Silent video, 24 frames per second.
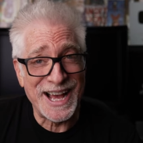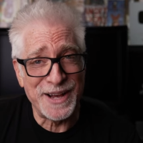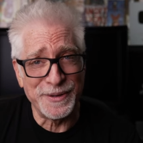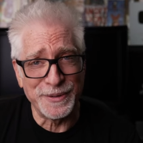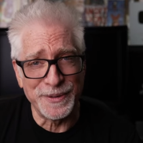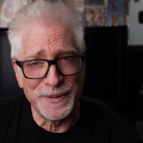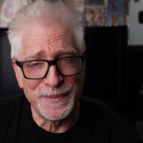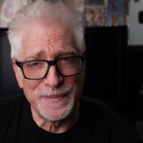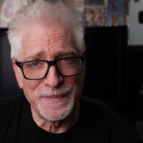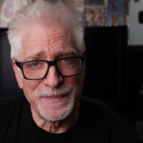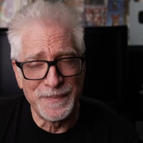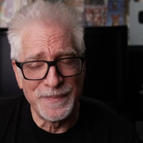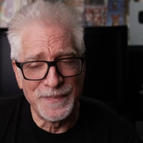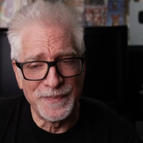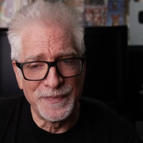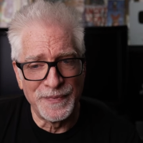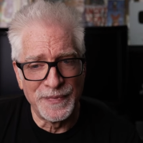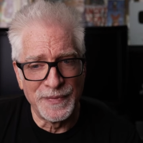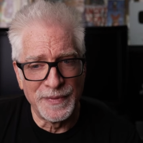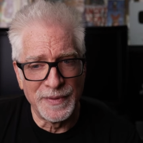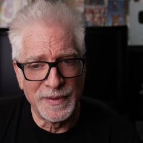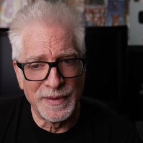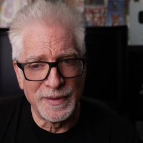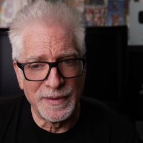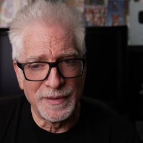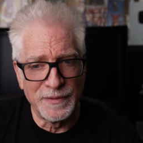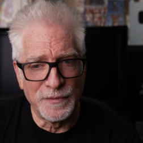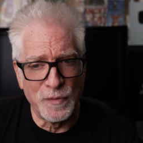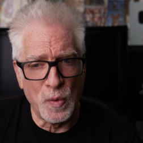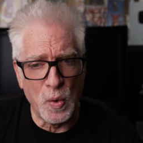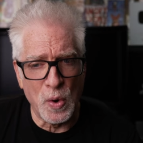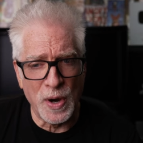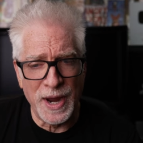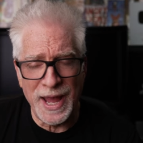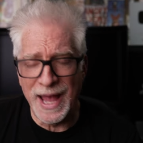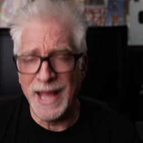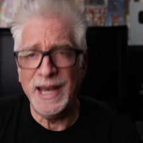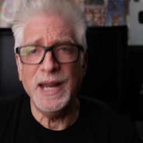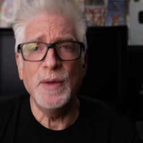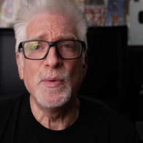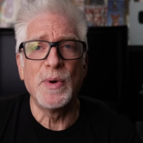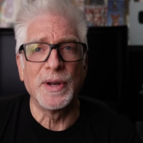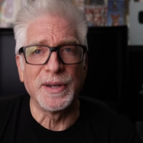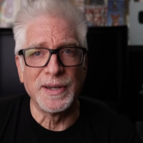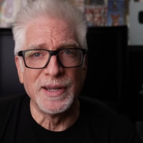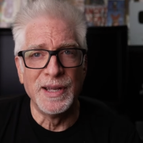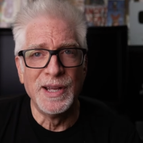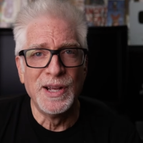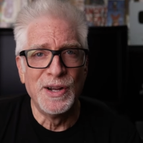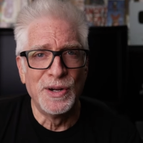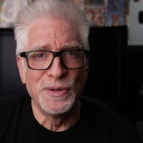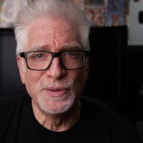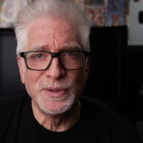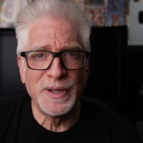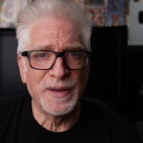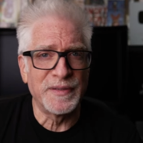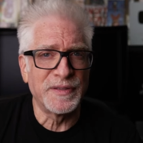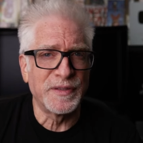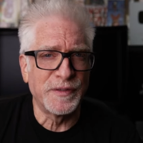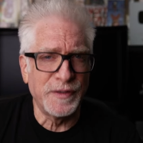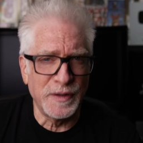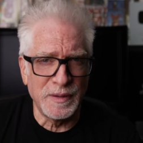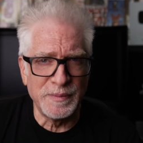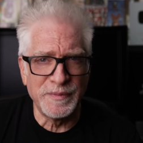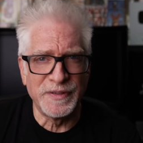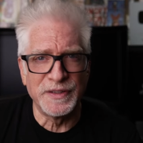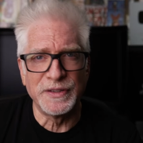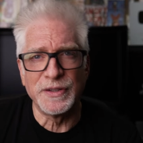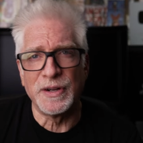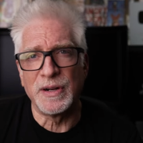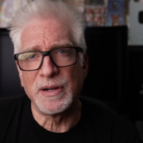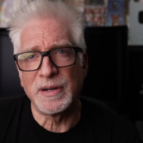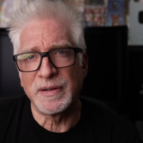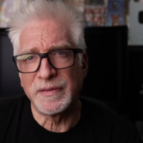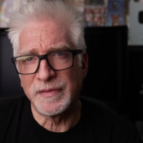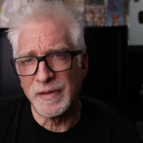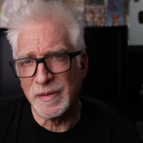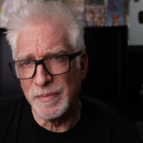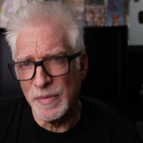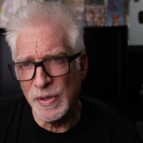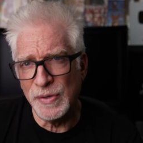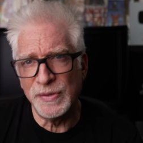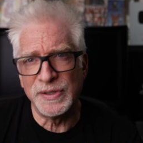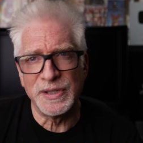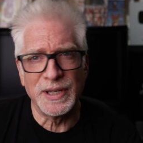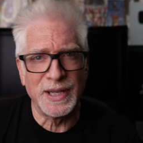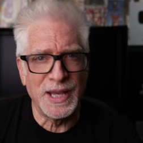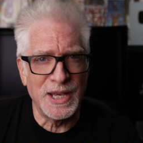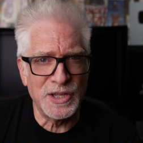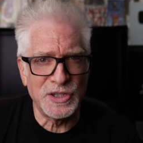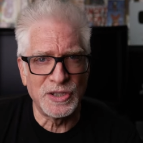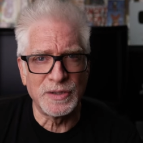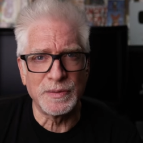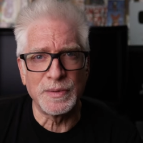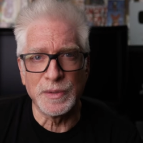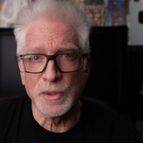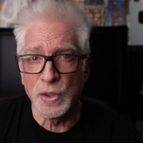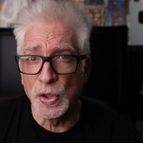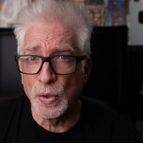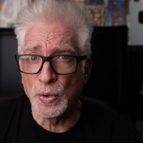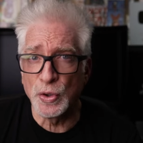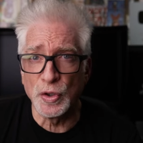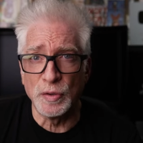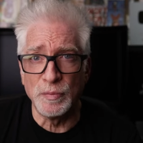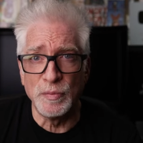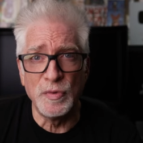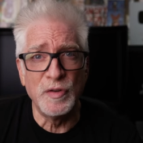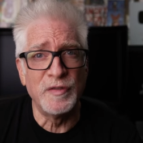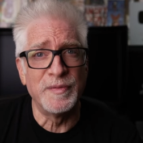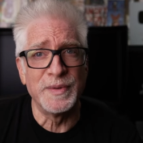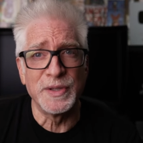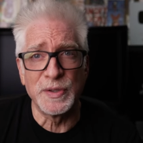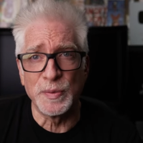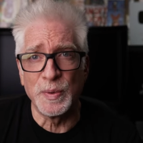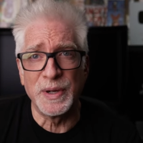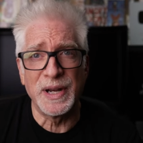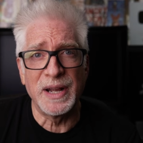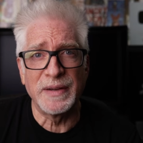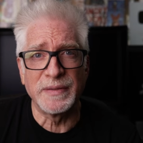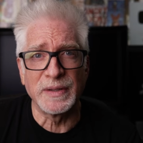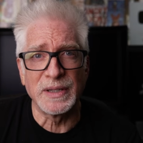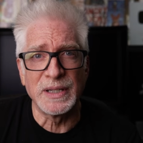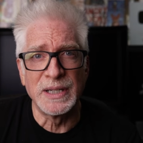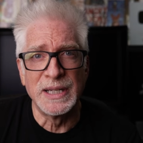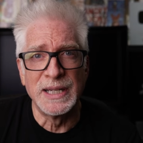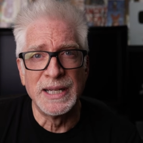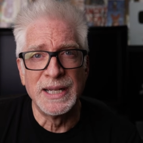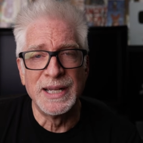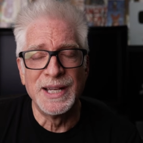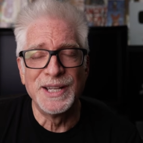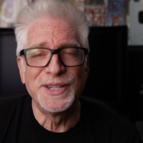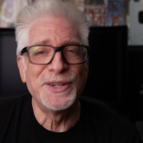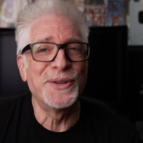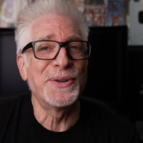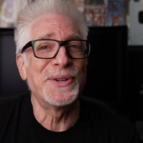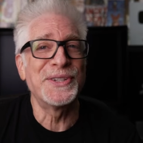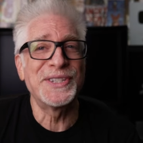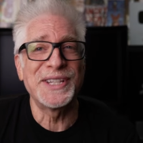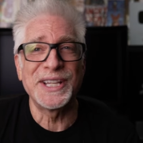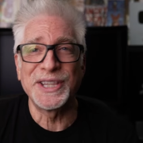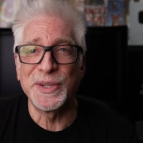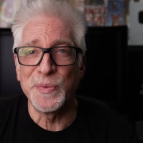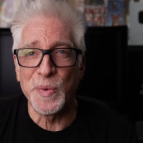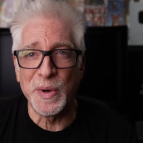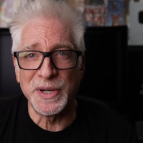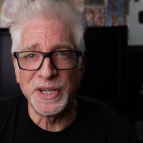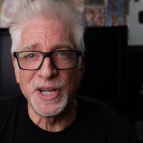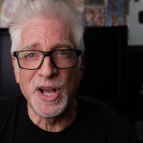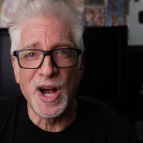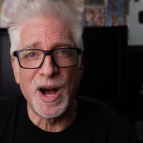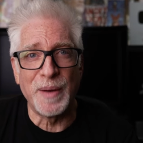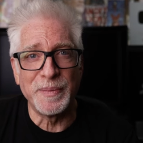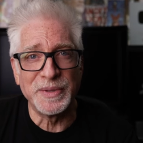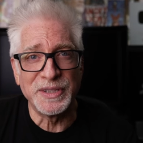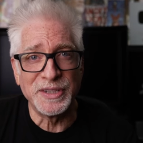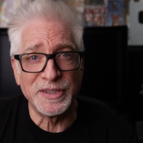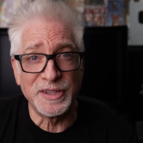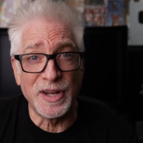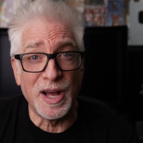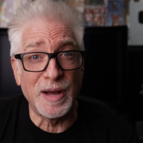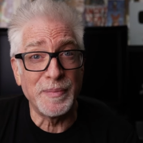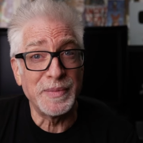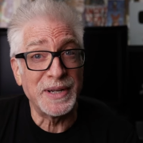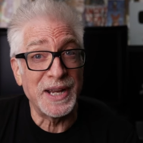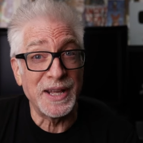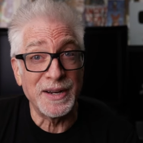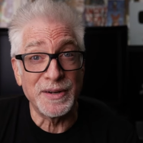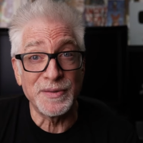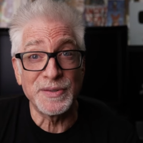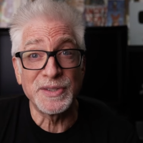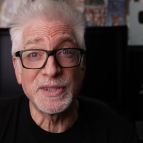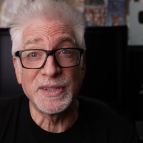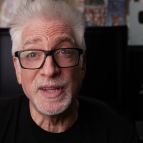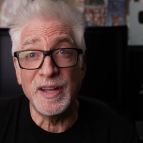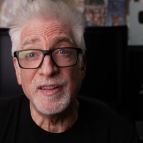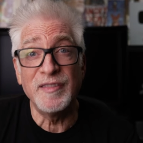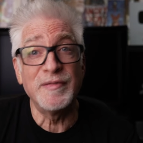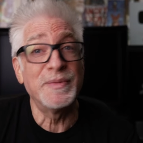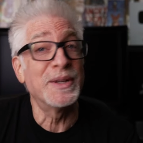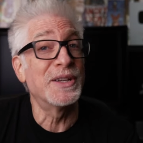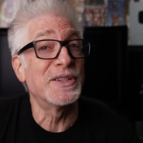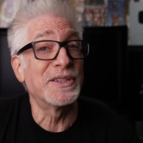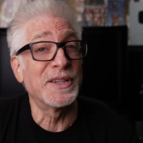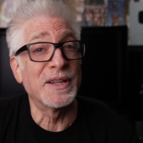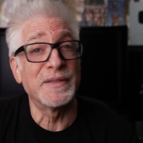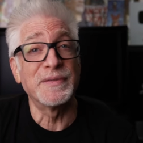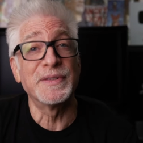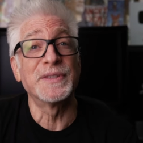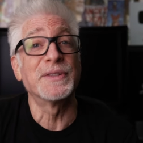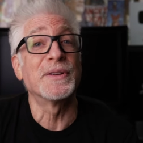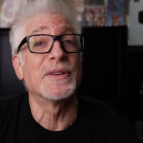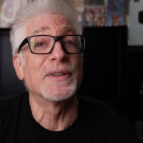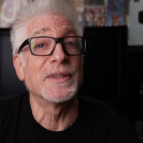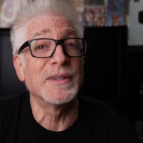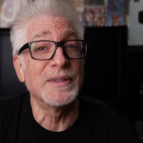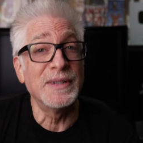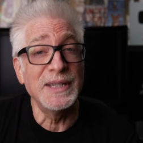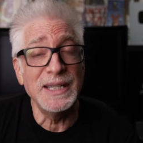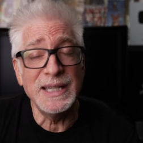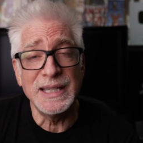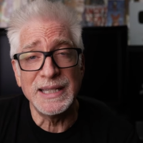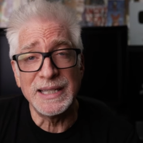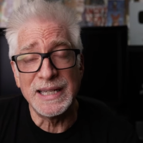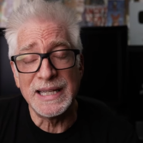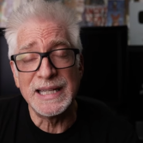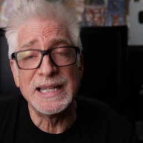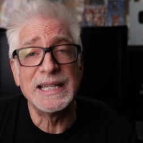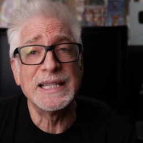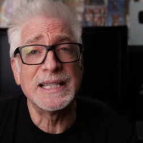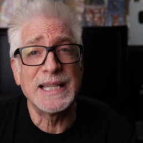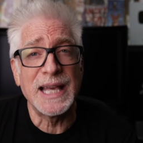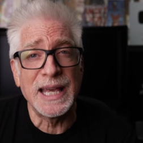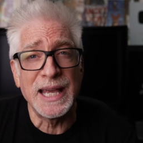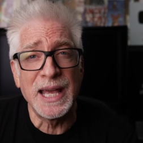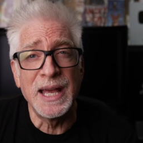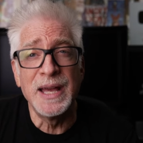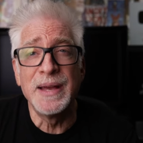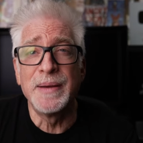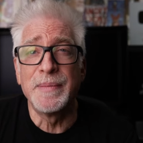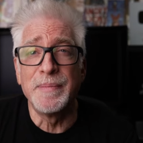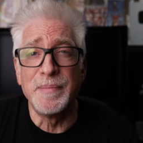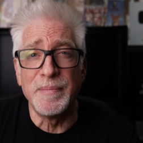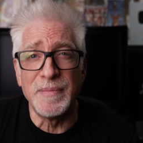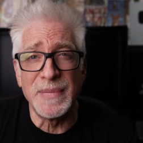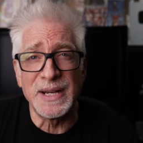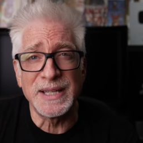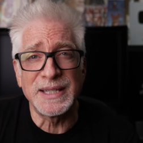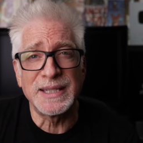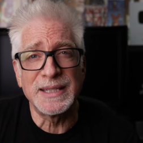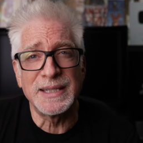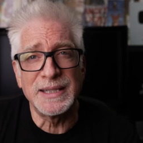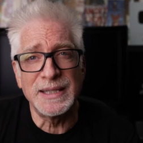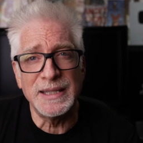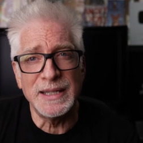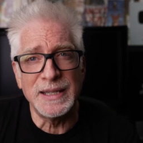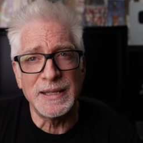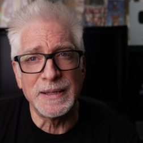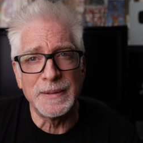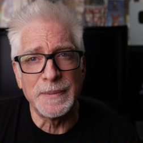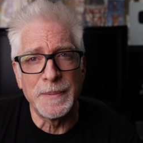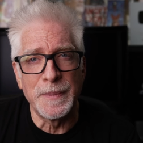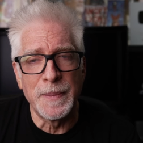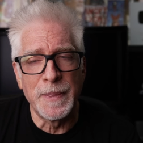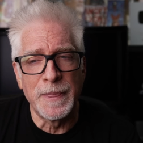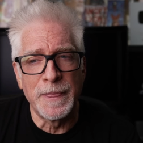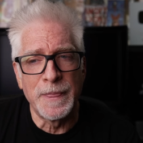out for anyone who loves film photography, music, history, social movements, whatever. Notice that the one common denominator is love because love is all you need. It is a must see.